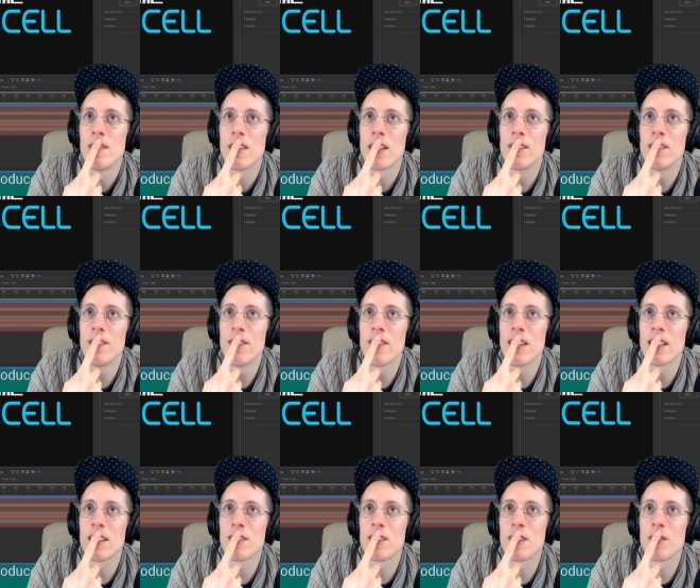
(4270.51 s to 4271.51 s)
don't know if that
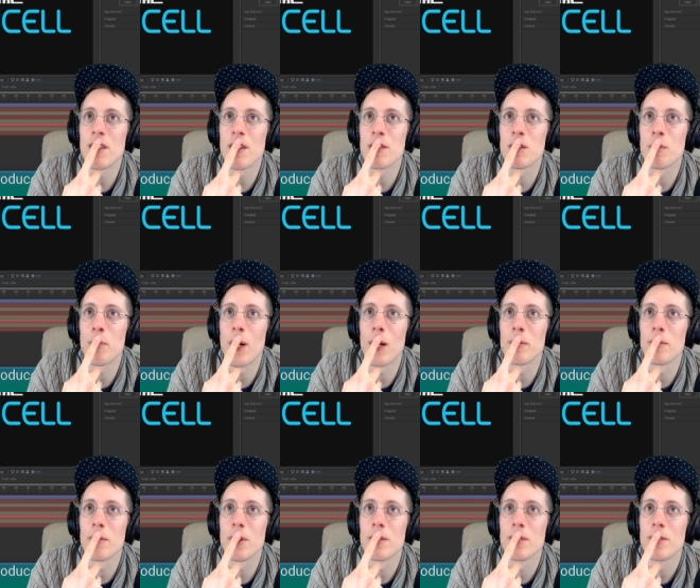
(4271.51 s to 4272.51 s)
was the problem
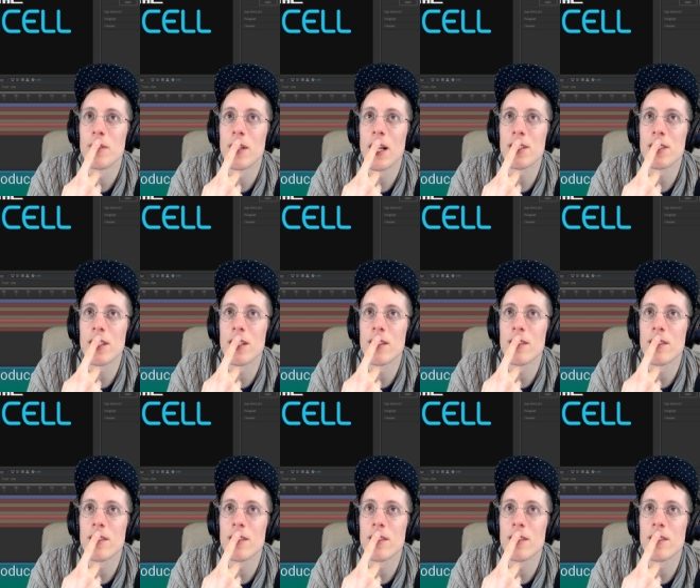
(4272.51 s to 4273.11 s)
though. Actually,